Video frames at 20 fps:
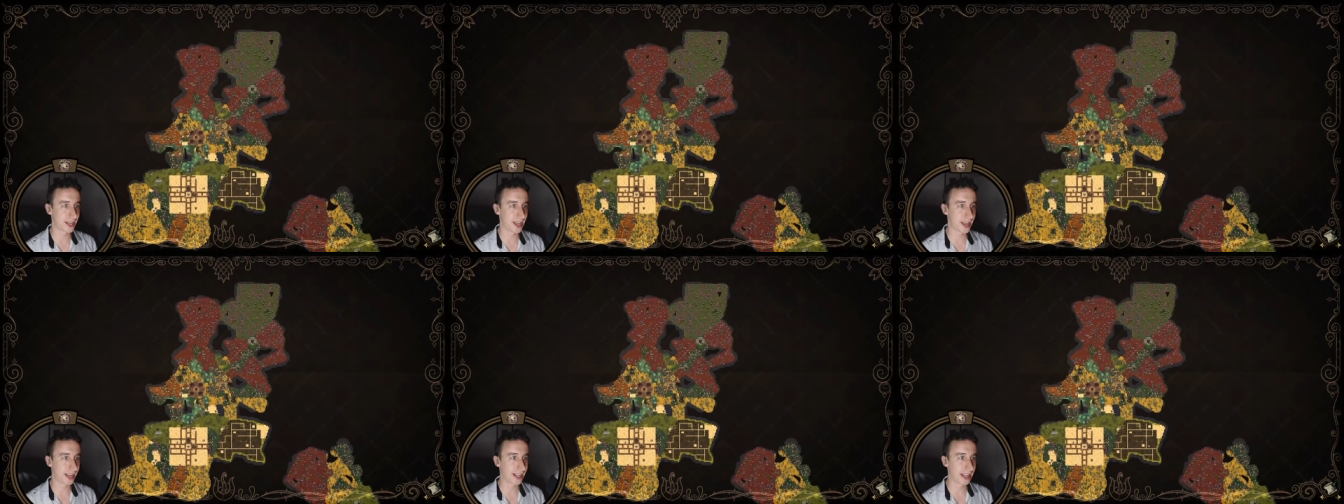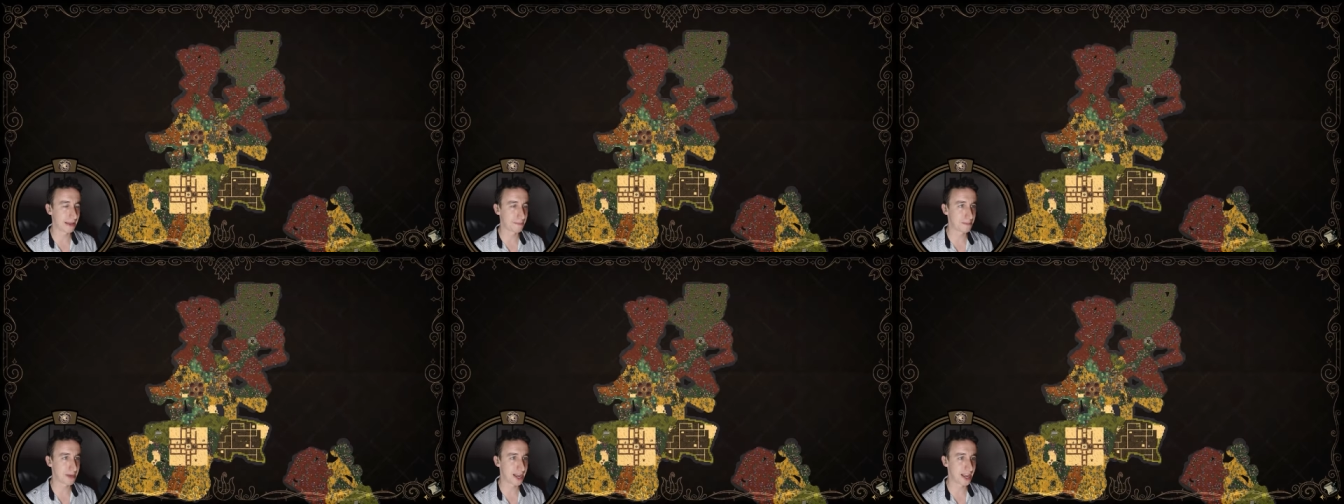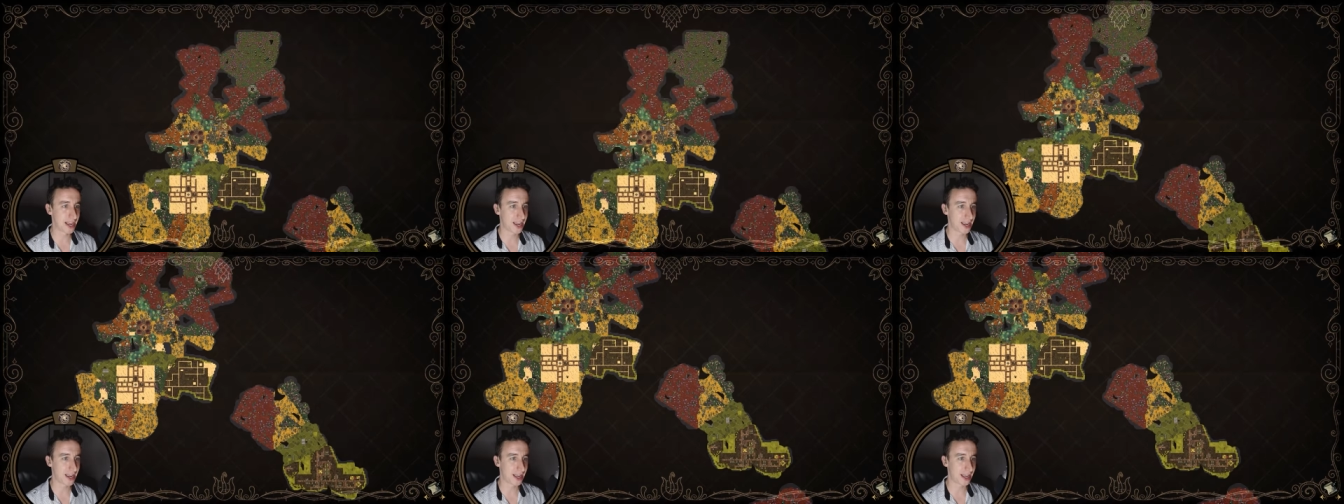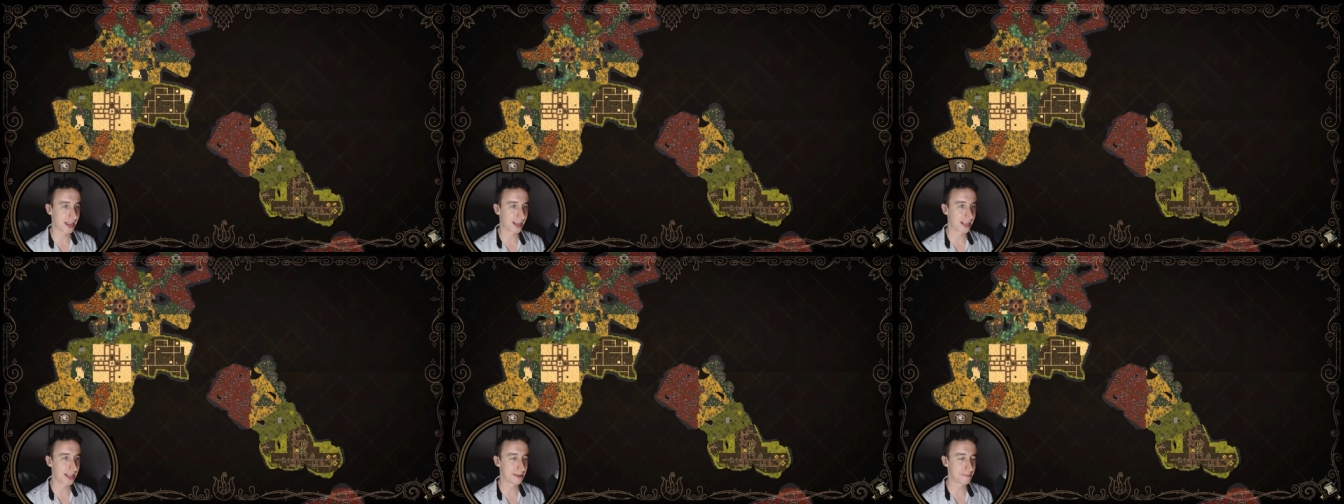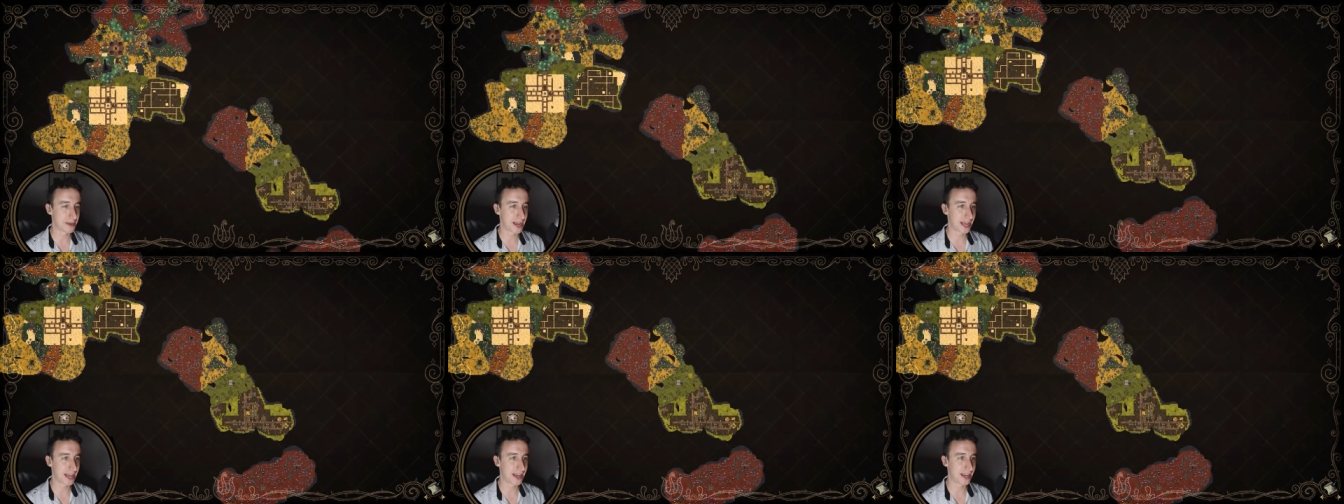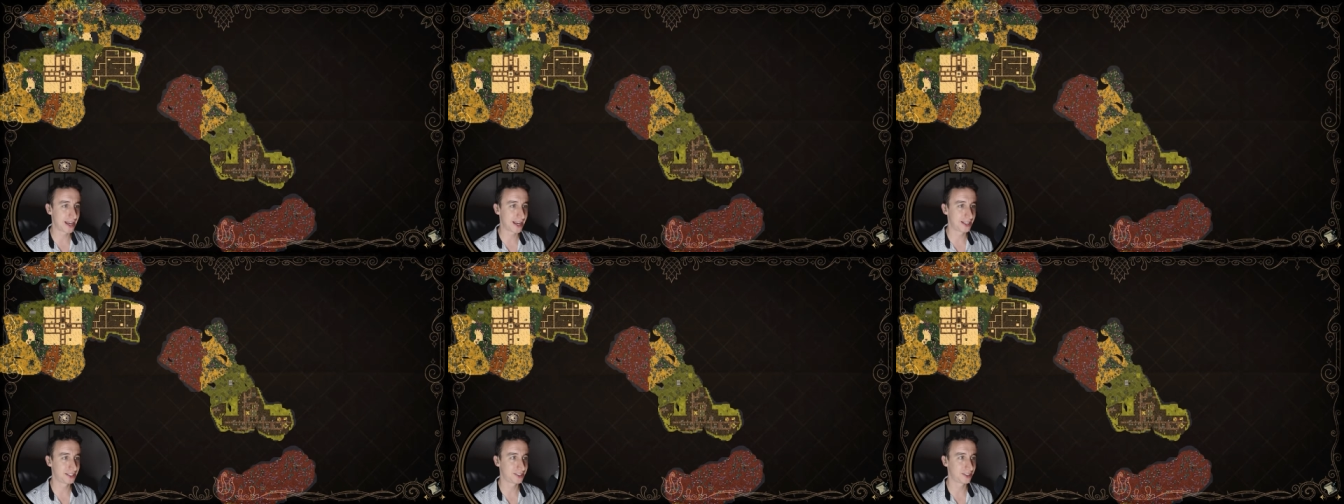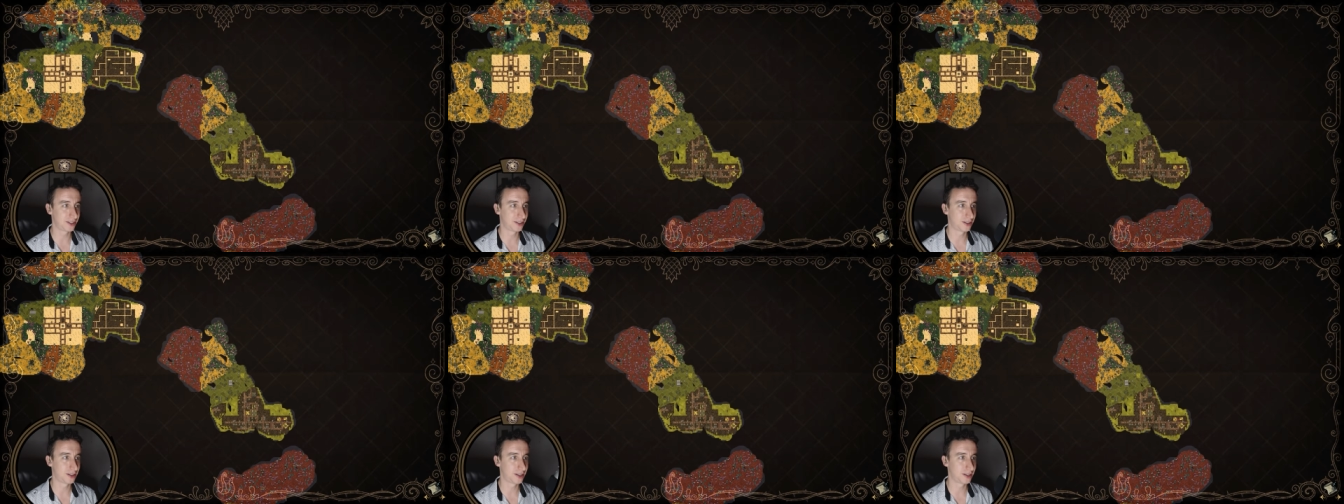and I got my
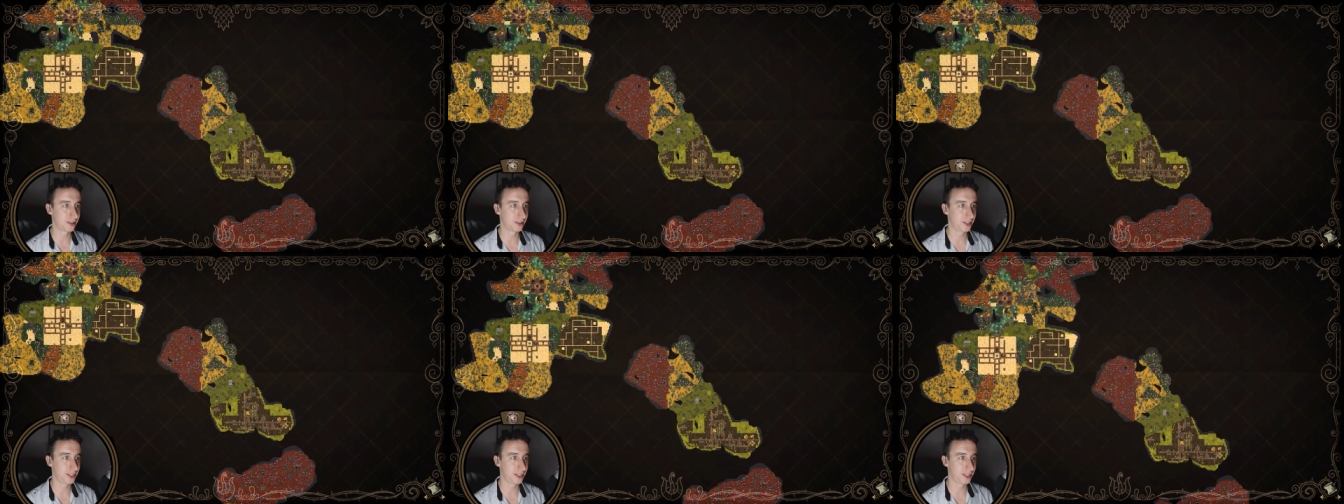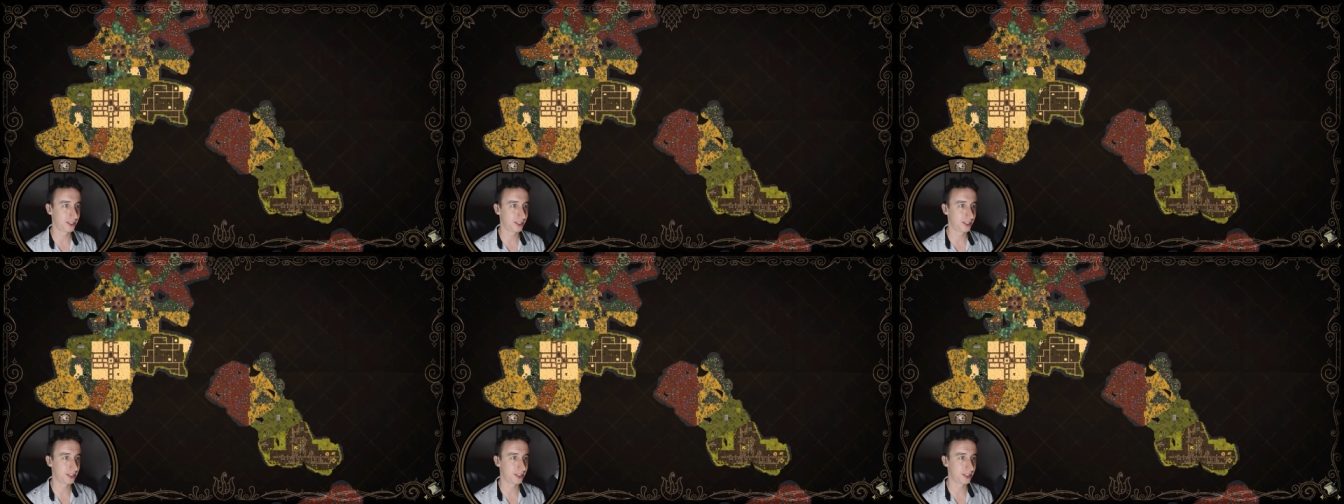eyes on